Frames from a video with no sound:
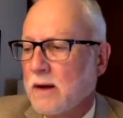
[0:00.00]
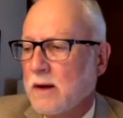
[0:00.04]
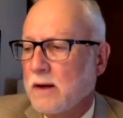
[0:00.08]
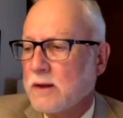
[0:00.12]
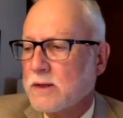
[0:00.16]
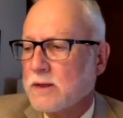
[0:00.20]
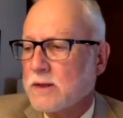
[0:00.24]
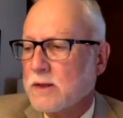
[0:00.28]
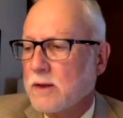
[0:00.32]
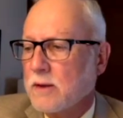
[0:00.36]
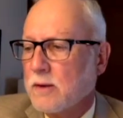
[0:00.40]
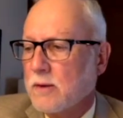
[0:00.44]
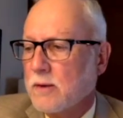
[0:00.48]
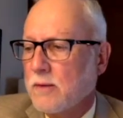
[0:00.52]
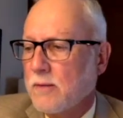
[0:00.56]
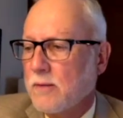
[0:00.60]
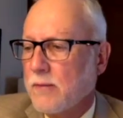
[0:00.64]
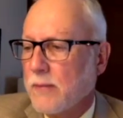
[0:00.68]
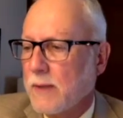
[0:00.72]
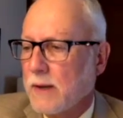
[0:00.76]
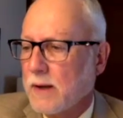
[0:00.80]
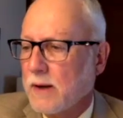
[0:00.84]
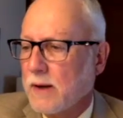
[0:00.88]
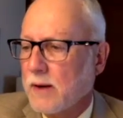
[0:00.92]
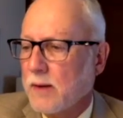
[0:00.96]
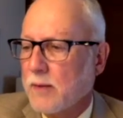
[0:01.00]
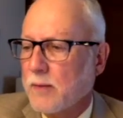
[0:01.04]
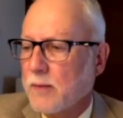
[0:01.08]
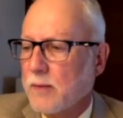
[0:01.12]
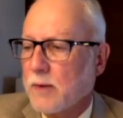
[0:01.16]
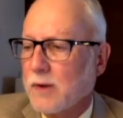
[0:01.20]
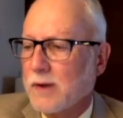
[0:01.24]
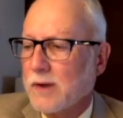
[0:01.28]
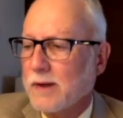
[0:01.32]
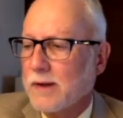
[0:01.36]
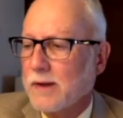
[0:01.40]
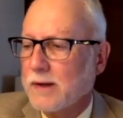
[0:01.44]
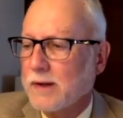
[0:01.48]
So yeah,
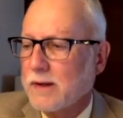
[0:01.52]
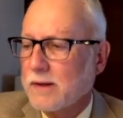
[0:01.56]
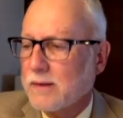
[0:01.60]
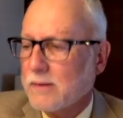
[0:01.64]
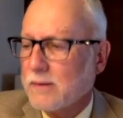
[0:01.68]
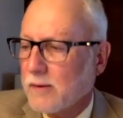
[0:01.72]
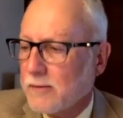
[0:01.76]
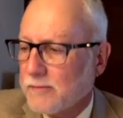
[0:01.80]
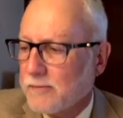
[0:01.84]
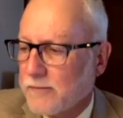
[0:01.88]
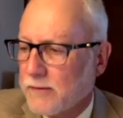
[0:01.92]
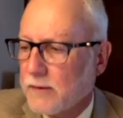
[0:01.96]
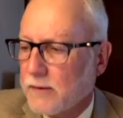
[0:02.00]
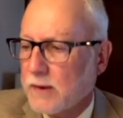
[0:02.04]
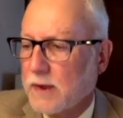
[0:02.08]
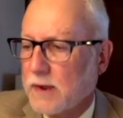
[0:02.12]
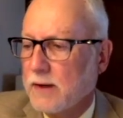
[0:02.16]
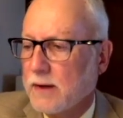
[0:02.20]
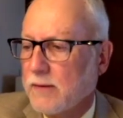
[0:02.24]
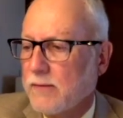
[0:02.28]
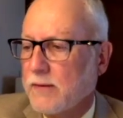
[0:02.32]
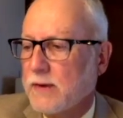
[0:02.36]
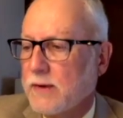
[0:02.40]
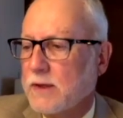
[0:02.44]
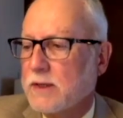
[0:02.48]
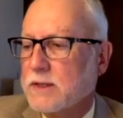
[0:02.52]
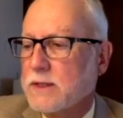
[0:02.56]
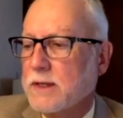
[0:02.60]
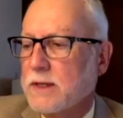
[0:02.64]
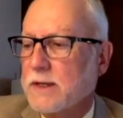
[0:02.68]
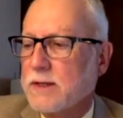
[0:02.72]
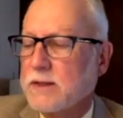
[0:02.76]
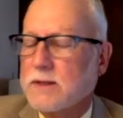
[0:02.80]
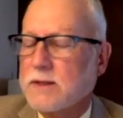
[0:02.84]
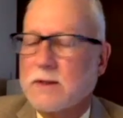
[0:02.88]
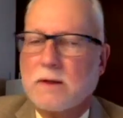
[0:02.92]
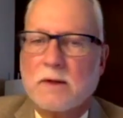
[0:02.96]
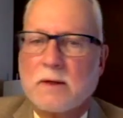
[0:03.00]
political forgiveness
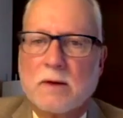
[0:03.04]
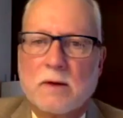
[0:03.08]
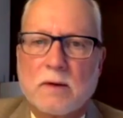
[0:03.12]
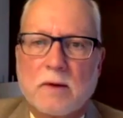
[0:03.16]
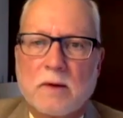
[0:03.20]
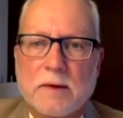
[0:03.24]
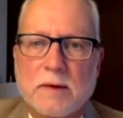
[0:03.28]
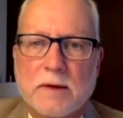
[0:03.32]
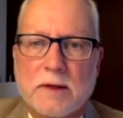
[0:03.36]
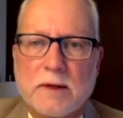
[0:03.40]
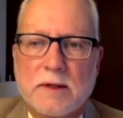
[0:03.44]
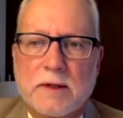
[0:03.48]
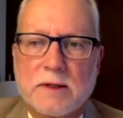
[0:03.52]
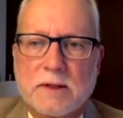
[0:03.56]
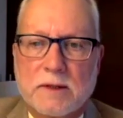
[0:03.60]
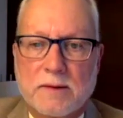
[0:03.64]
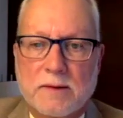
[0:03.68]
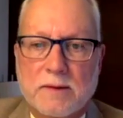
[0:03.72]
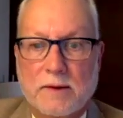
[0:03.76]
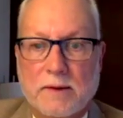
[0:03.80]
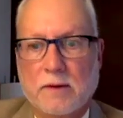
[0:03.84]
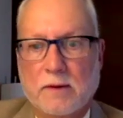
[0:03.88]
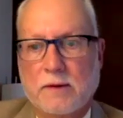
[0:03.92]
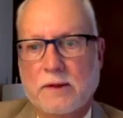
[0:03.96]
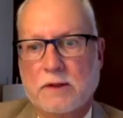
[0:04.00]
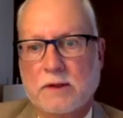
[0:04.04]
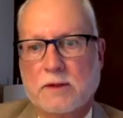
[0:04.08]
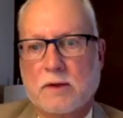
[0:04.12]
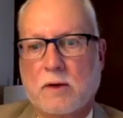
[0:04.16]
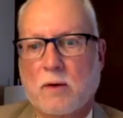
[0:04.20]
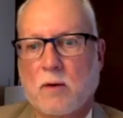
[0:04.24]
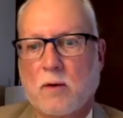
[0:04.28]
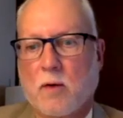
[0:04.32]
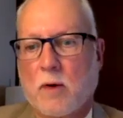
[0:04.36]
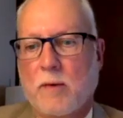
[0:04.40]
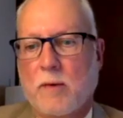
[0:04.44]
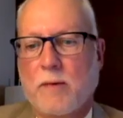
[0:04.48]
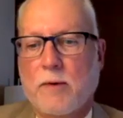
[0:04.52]
has to do with these
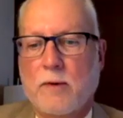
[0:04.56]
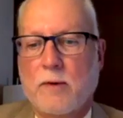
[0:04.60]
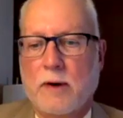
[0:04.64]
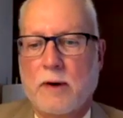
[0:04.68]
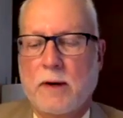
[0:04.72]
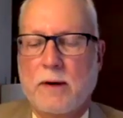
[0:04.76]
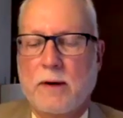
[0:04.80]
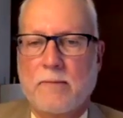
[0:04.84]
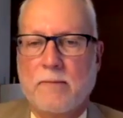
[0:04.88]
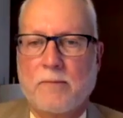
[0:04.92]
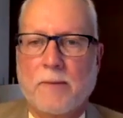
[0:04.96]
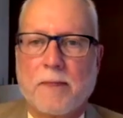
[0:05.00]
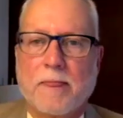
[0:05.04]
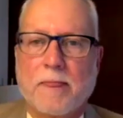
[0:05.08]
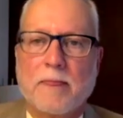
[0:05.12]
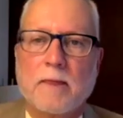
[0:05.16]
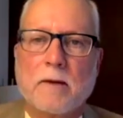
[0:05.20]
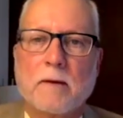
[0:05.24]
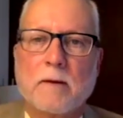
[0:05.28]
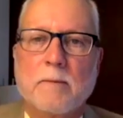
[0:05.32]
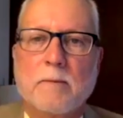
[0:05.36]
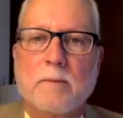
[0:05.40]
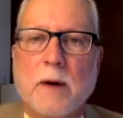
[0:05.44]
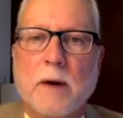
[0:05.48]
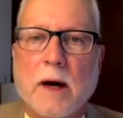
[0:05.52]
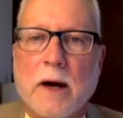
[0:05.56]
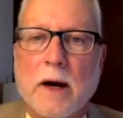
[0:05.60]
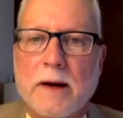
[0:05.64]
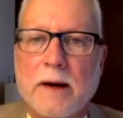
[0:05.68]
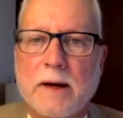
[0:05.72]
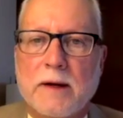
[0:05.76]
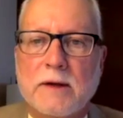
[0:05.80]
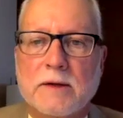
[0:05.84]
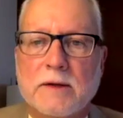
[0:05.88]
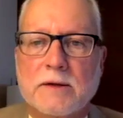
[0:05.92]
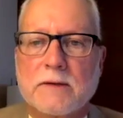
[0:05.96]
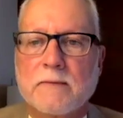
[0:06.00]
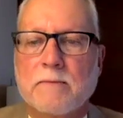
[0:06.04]
corporate
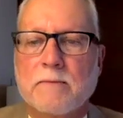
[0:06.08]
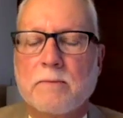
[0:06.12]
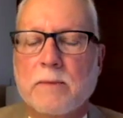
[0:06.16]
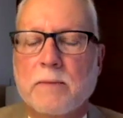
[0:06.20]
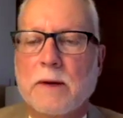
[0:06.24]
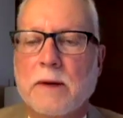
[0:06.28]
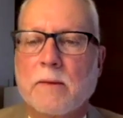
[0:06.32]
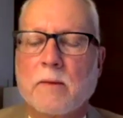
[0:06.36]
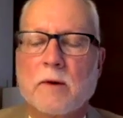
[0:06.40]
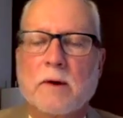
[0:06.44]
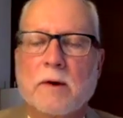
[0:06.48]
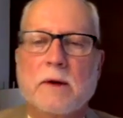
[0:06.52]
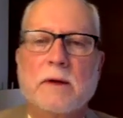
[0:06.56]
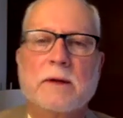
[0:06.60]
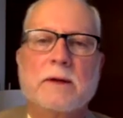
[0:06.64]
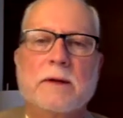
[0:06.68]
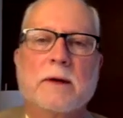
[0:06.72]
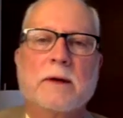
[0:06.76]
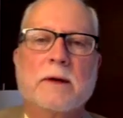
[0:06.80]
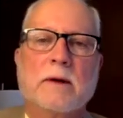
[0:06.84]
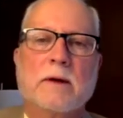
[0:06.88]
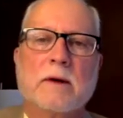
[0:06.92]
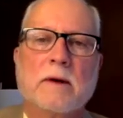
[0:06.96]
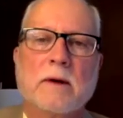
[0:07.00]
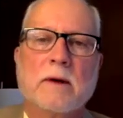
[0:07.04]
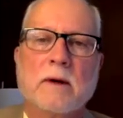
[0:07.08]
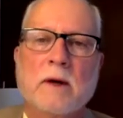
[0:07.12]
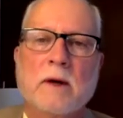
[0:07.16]
bodies of memory that are